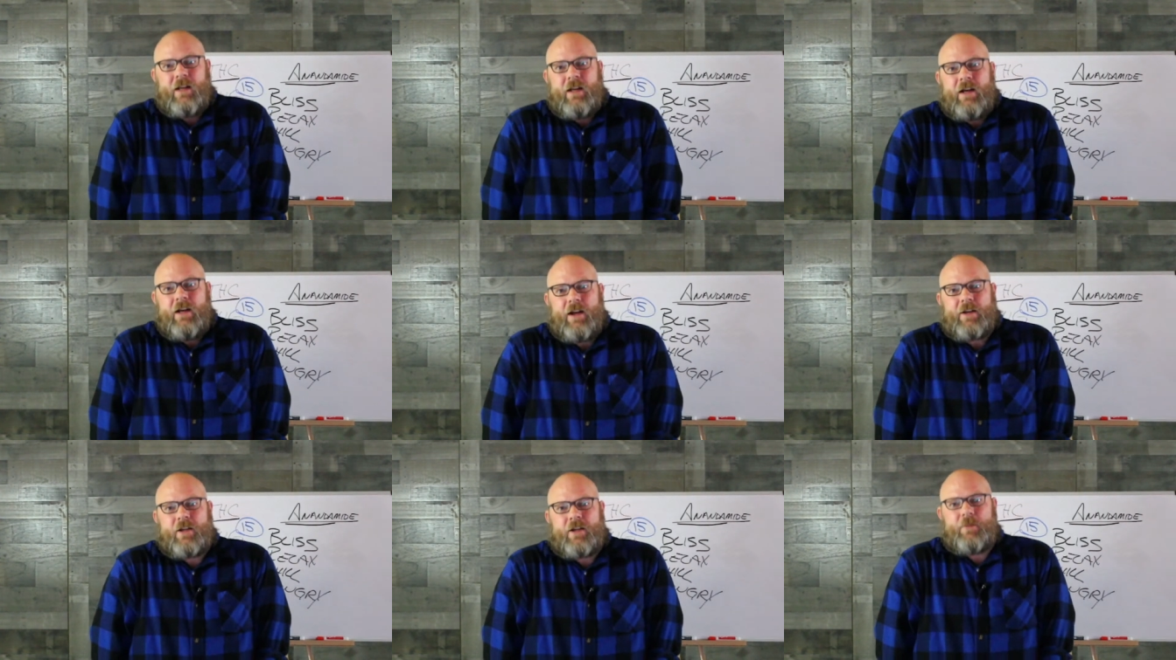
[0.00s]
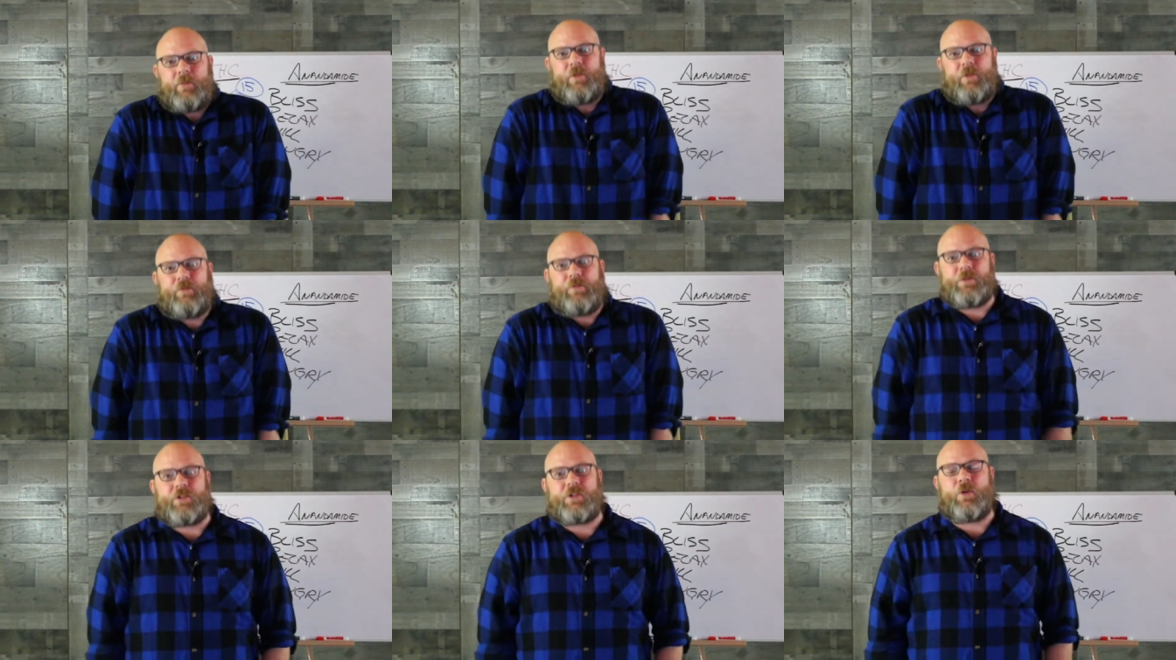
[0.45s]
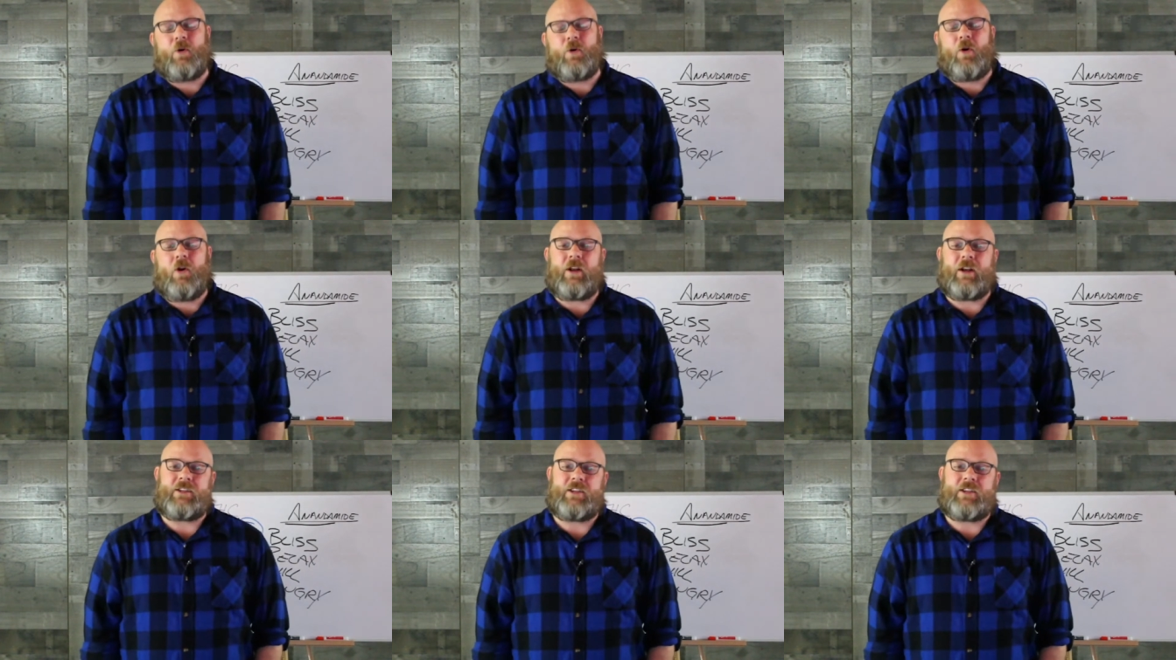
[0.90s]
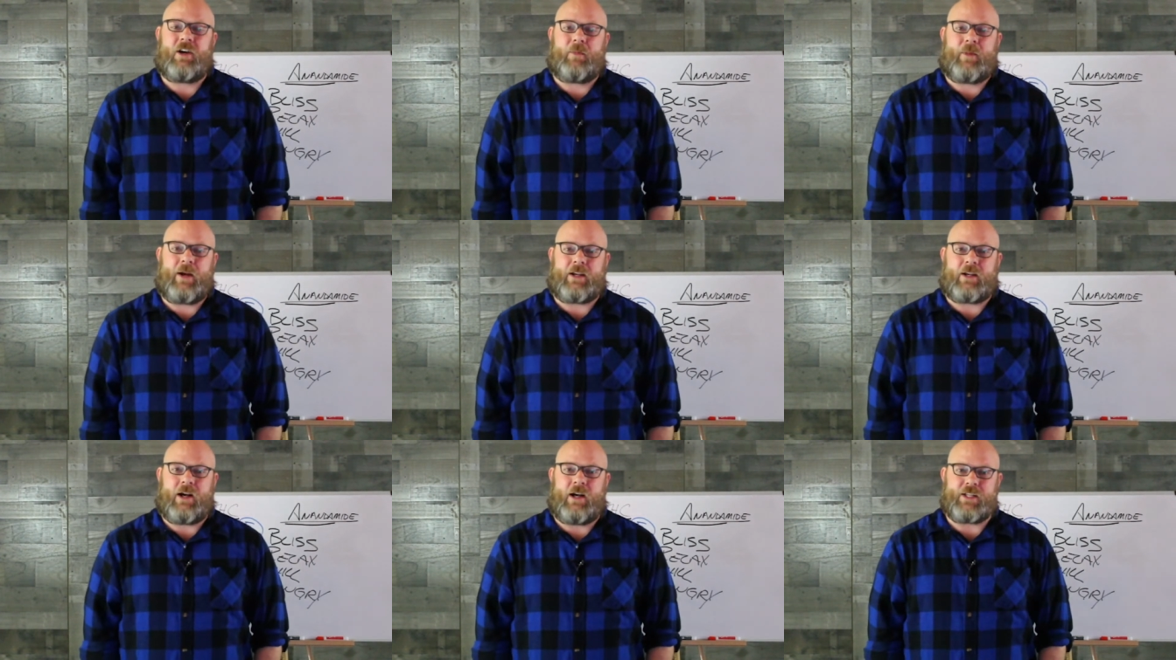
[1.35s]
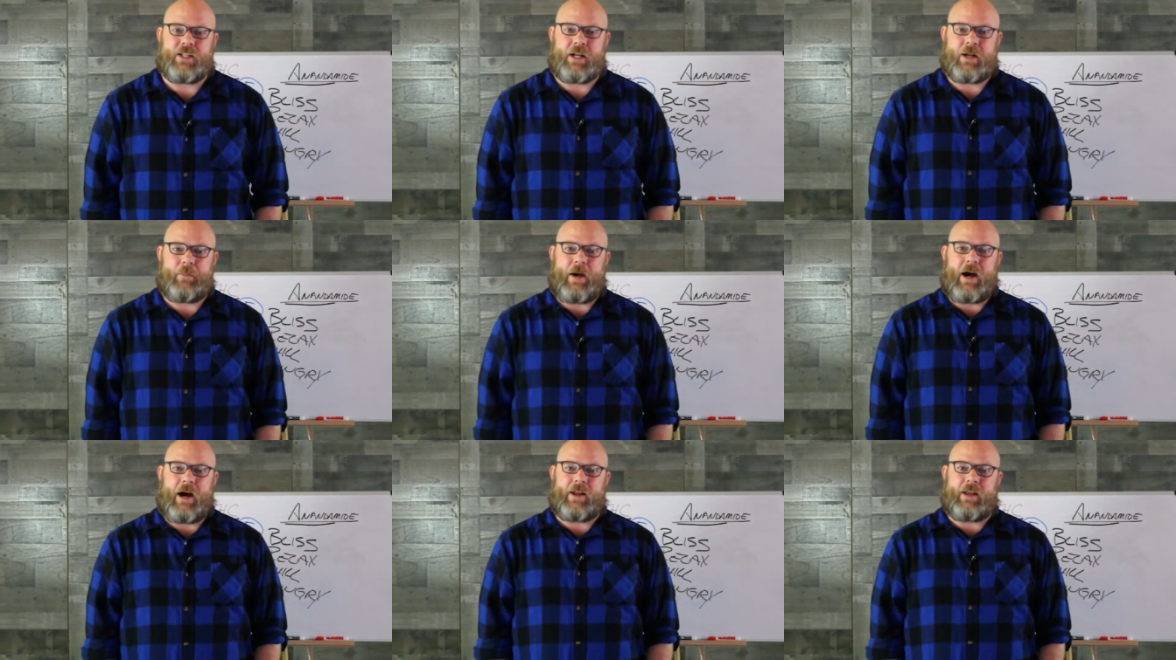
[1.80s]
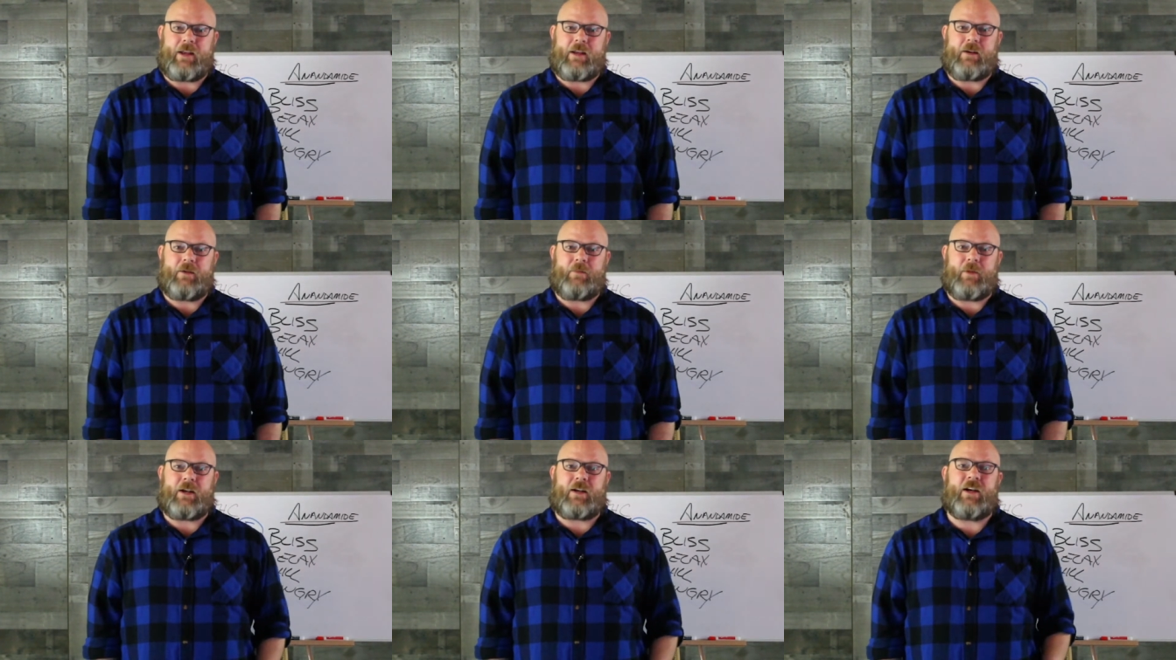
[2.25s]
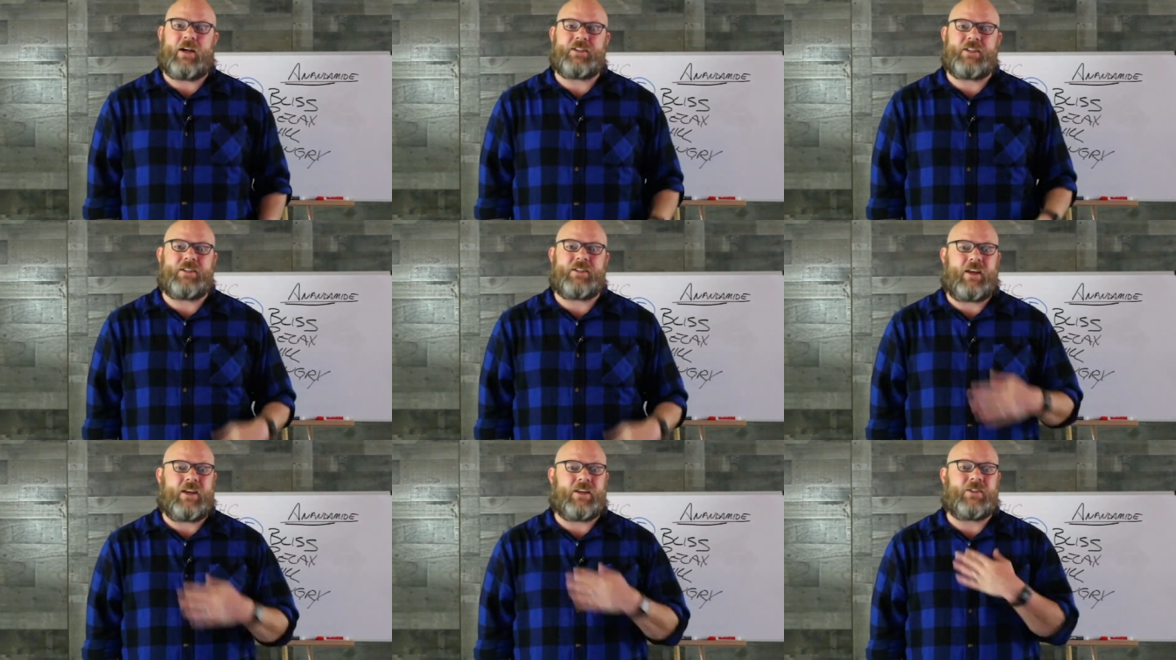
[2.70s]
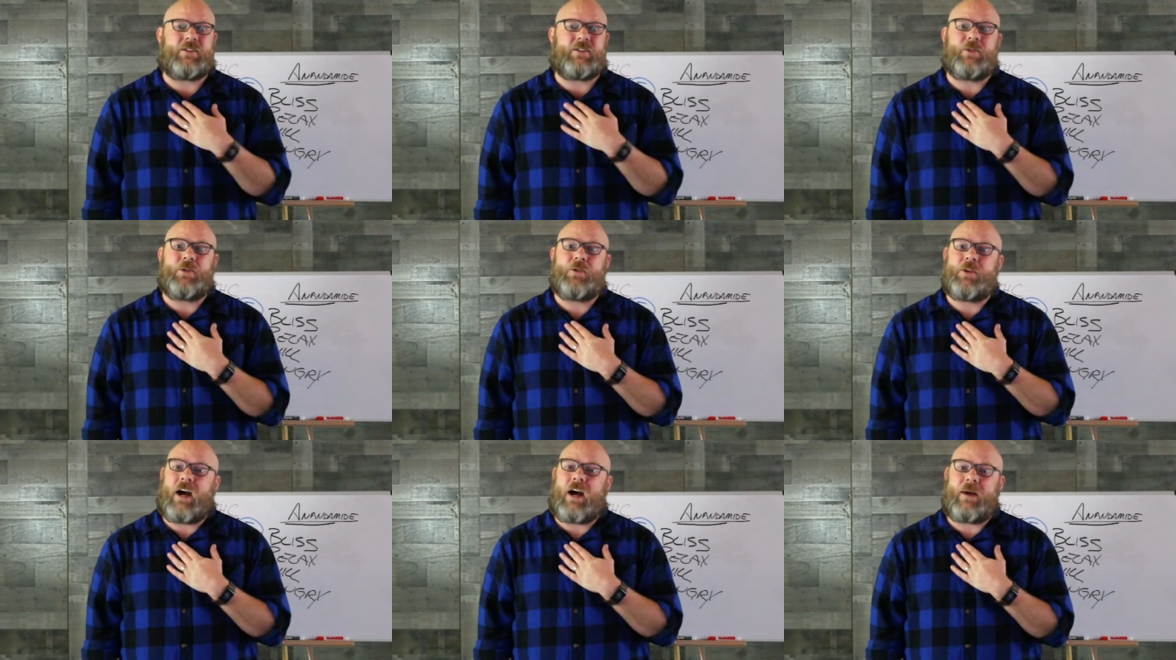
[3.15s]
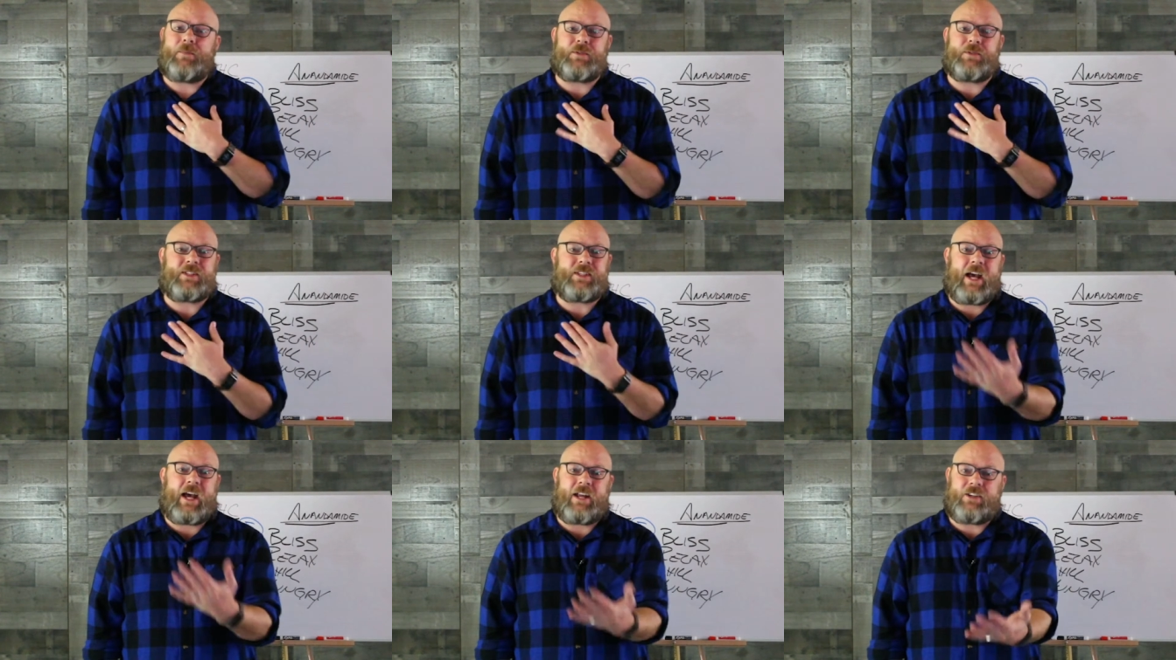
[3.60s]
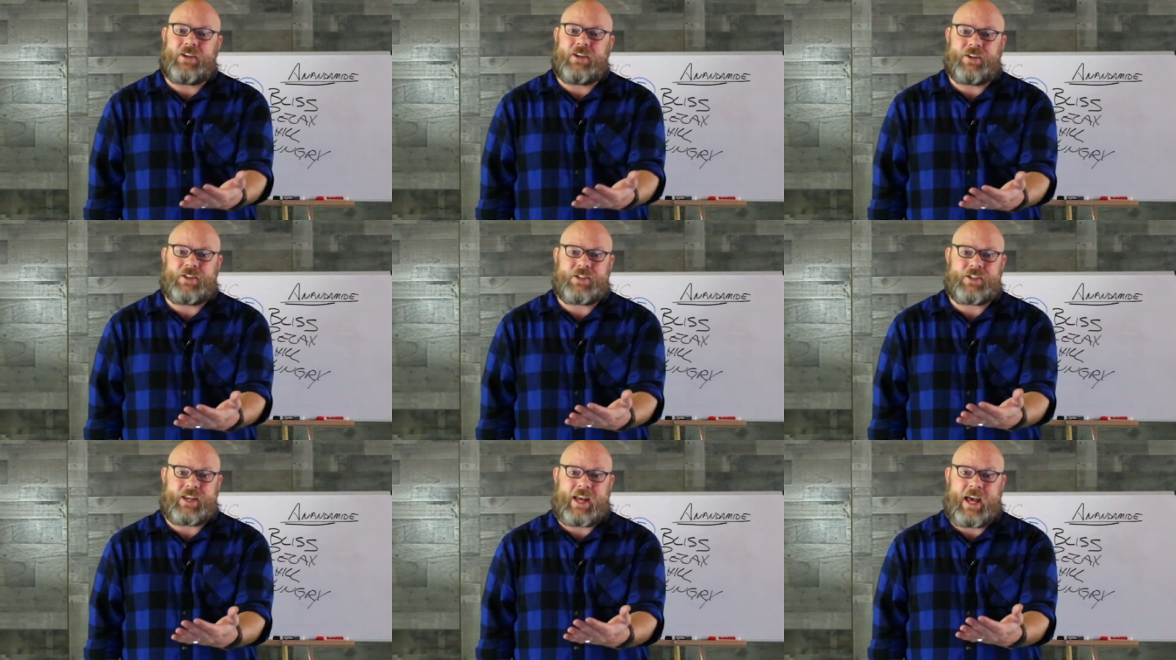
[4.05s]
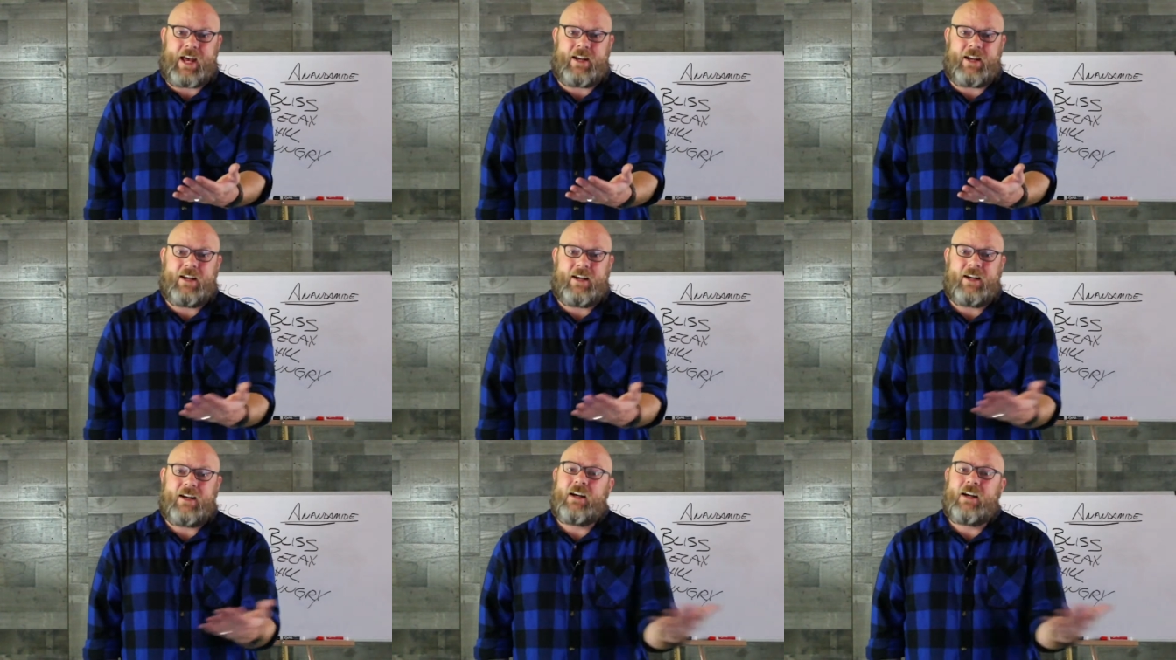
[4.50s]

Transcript: And I come home from school and I tell my cousin about it. My cousin's like, dude, I'm sad, you're sad.